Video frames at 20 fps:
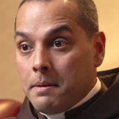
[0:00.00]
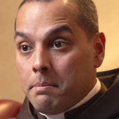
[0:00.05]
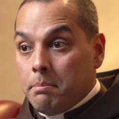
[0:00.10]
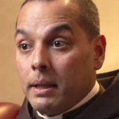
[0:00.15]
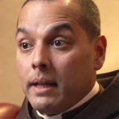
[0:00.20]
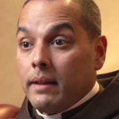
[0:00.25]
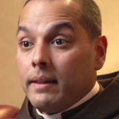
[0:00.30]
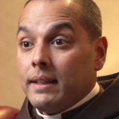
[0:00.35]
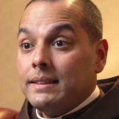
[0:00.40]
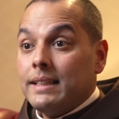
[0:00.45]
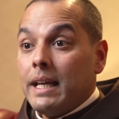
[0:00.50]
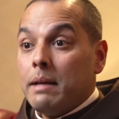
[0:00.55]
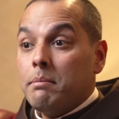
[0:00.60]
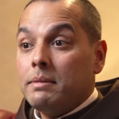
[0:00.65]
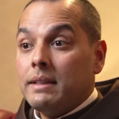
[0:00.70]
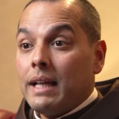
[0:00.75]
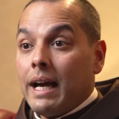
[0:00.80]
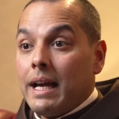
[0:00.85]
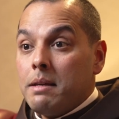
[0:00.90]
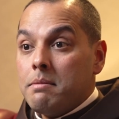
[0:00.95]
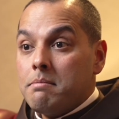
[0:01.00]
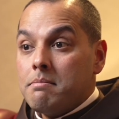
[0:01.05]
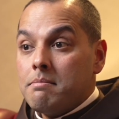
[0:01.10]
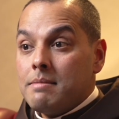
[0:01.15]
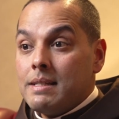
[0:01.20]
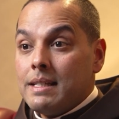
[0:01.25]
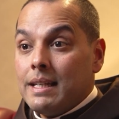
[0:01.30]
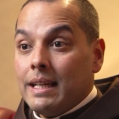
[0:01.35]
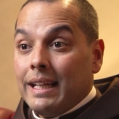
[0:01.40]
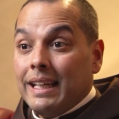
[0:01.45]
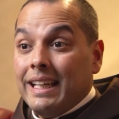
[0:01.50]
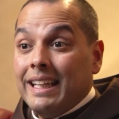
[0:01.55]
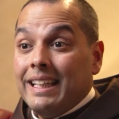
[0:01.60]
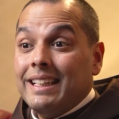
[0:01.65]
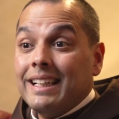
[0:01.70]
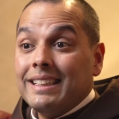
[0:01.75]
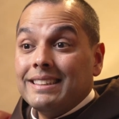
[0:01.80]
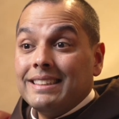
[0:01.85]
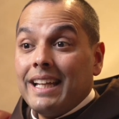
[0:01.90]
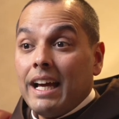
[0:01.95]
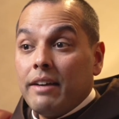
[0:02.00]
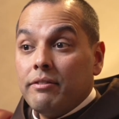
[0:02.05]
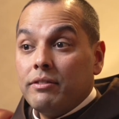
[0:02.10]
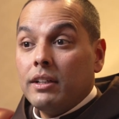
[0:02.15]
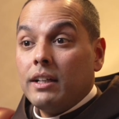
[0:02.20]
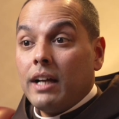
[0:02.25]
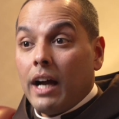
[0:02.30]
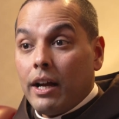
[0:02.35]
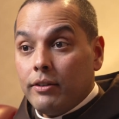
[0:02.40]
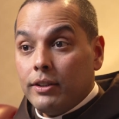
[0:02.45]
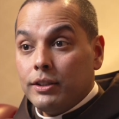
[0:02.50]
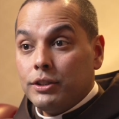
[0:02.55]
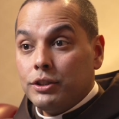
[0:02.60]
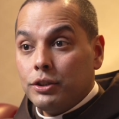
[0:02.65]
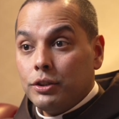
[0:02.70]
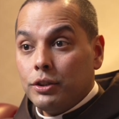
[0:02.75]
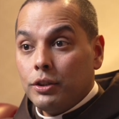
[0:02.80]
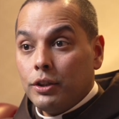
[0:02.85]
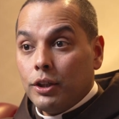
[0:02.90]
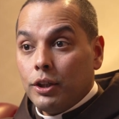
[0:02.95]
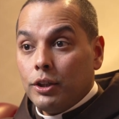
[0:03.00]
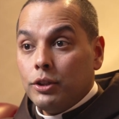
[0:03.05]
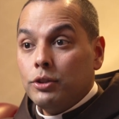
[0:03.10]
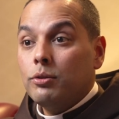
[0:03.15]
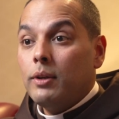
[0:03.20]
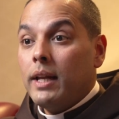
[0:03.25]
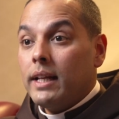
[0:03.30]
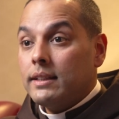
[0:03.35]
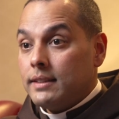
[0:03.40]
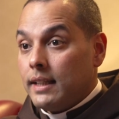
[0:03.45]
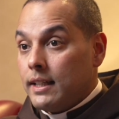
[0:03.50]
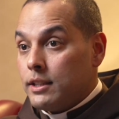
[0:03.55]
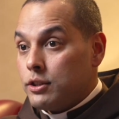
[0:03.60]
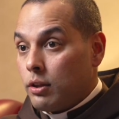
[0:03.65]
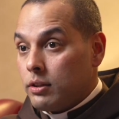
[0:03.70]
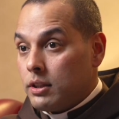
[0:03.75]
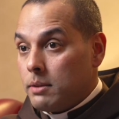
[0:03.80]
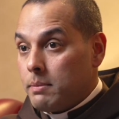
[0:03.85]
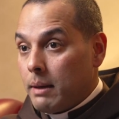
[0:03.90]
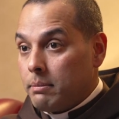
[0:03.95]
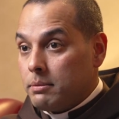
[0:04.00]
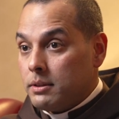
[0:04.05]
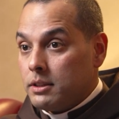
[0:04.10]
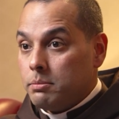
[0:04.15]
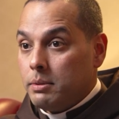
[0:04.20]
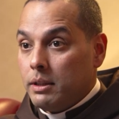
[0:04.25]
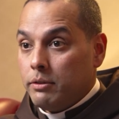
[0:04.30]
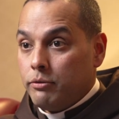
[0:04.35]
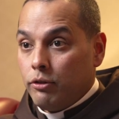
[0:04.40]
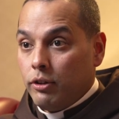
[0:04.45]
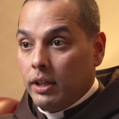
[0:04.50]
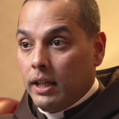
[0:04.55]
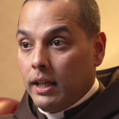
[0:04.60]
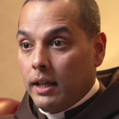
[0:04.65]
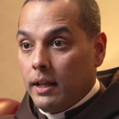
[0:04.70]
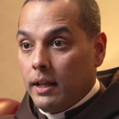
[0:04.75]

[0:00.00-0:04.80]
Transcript: but at the same time he doesn't have the courage to let Saint John the Baptist be free.